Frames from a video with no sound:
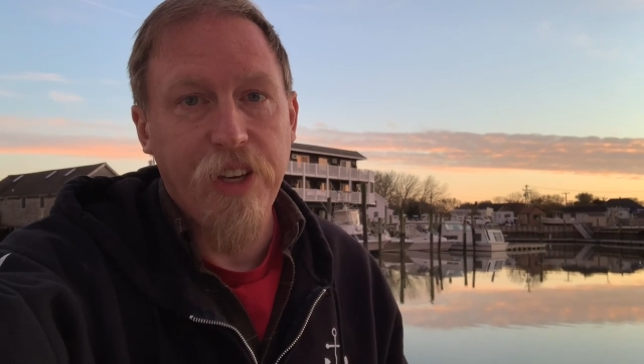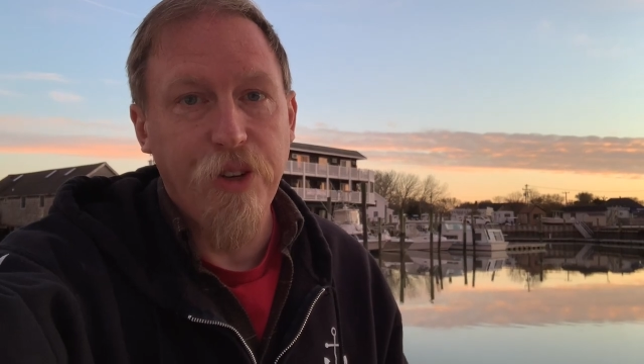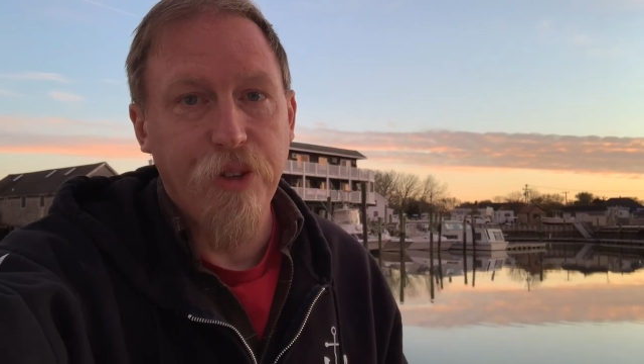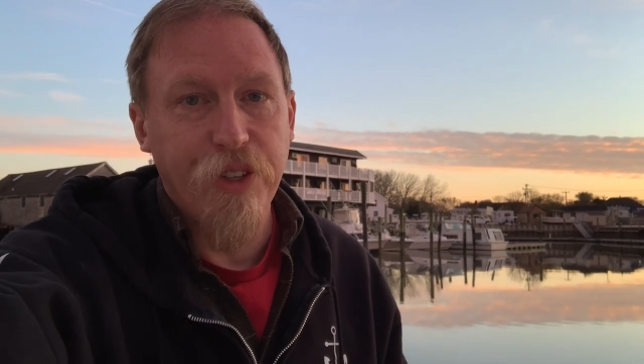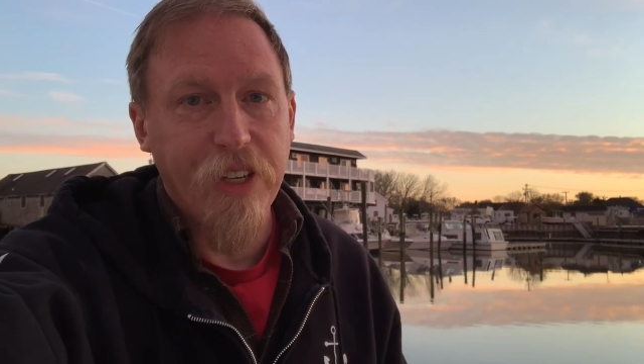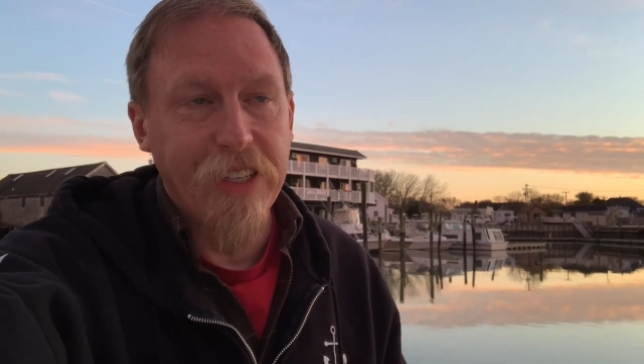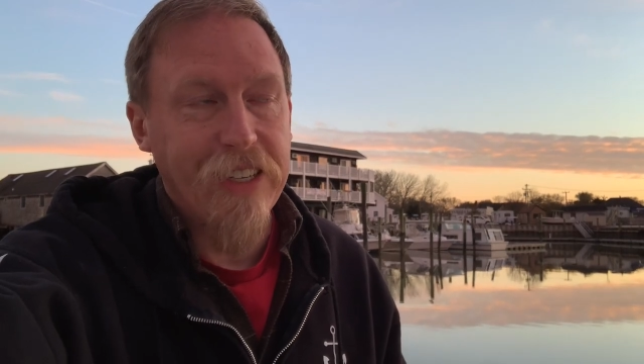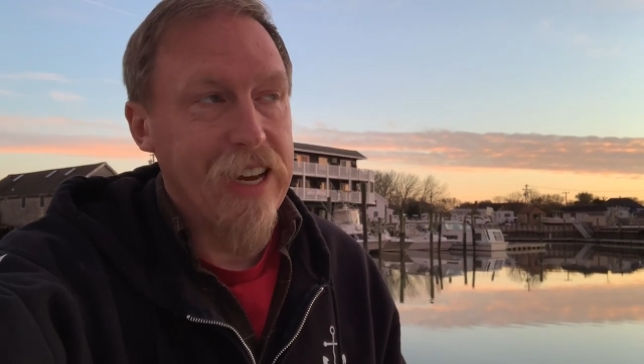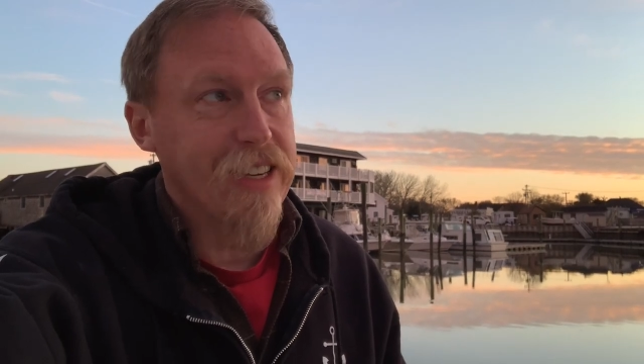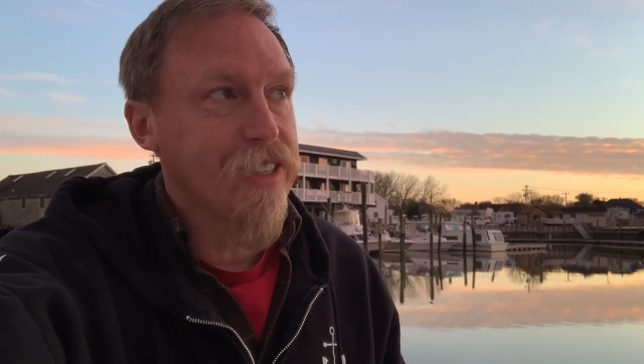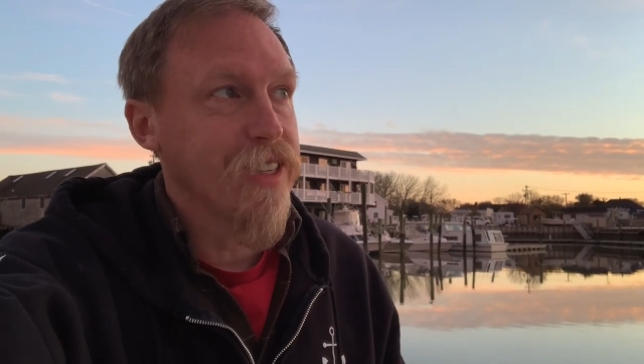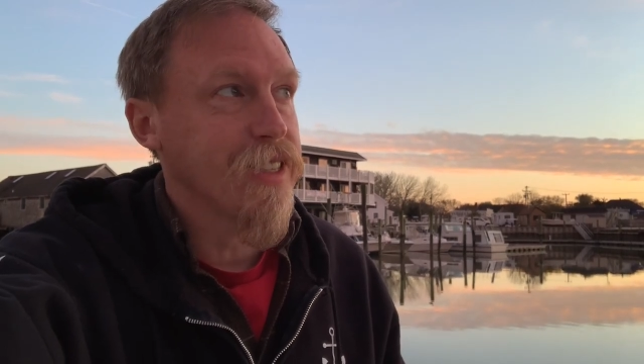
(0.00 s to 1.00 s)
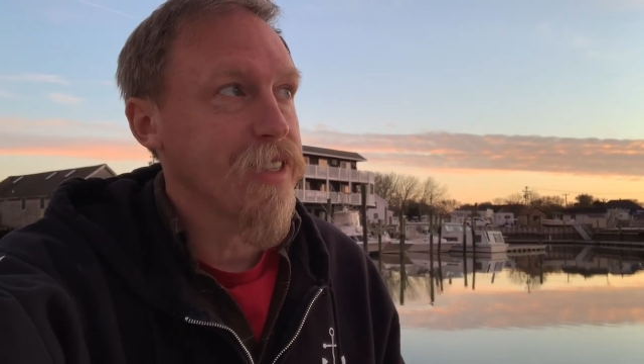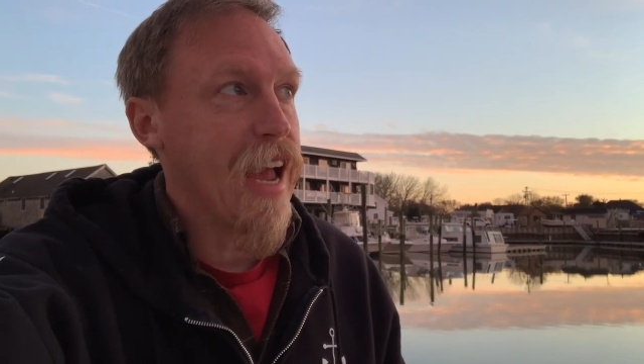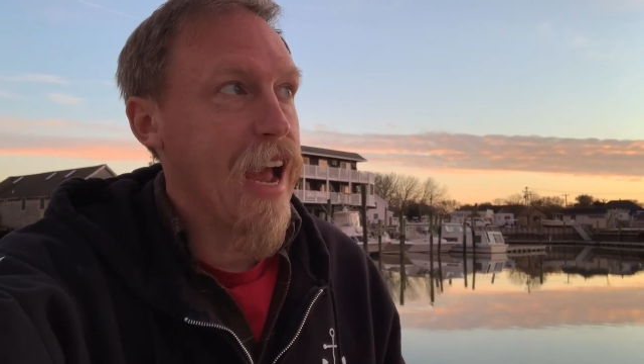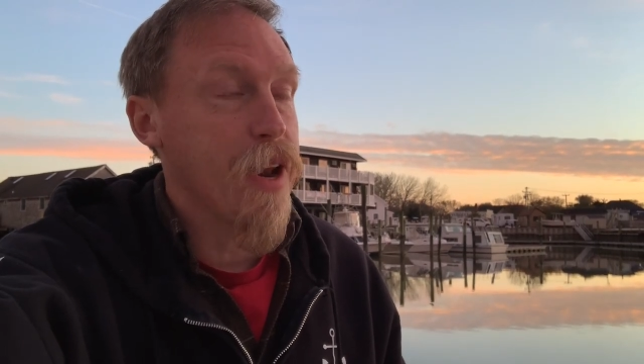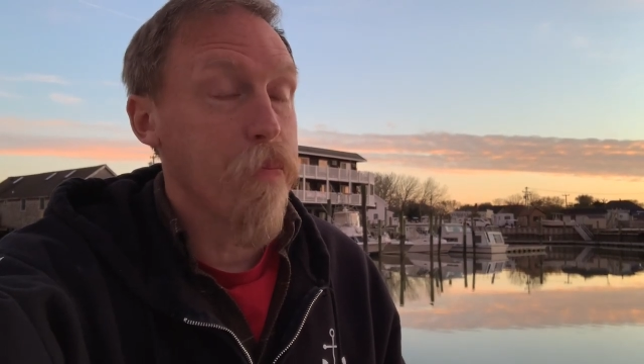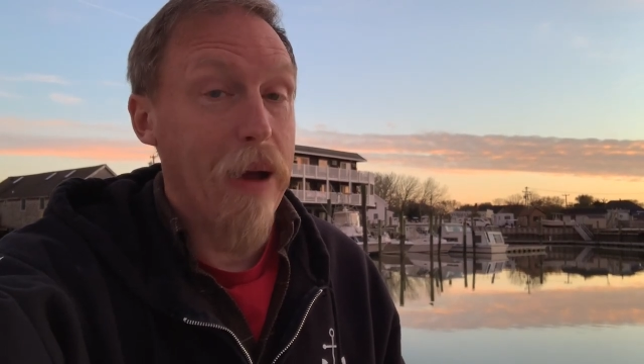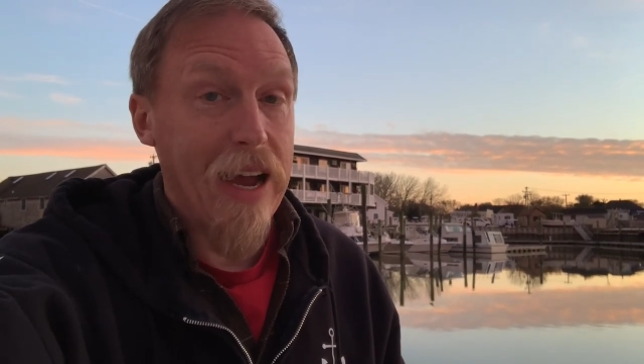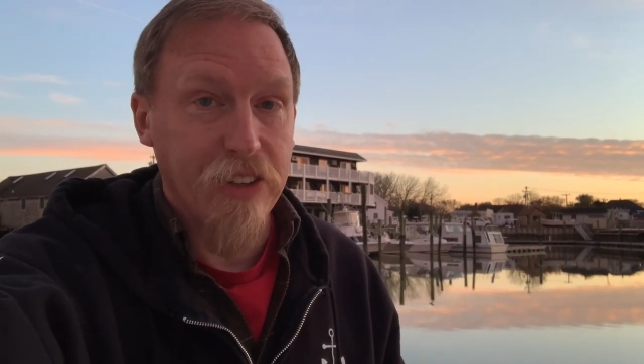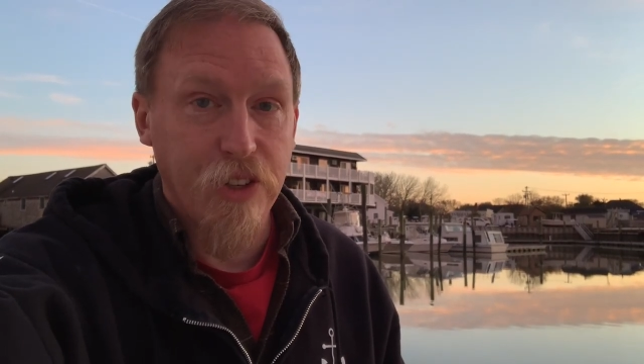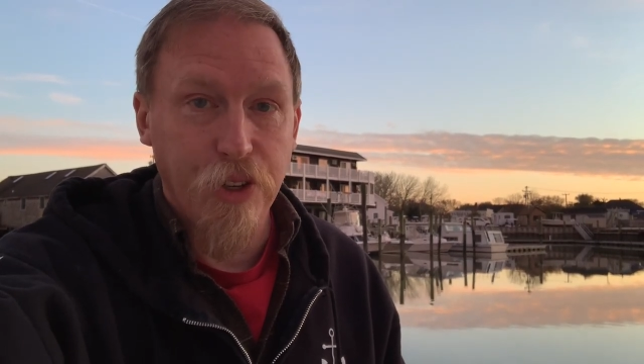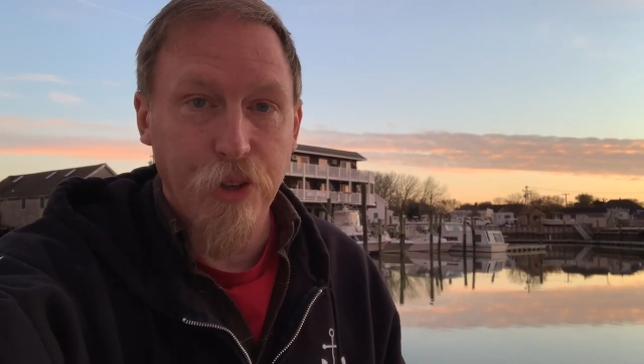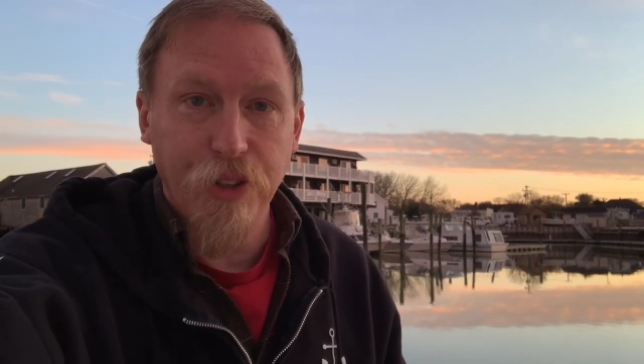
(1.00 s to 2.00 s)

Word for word: Houston, Texas, and back to New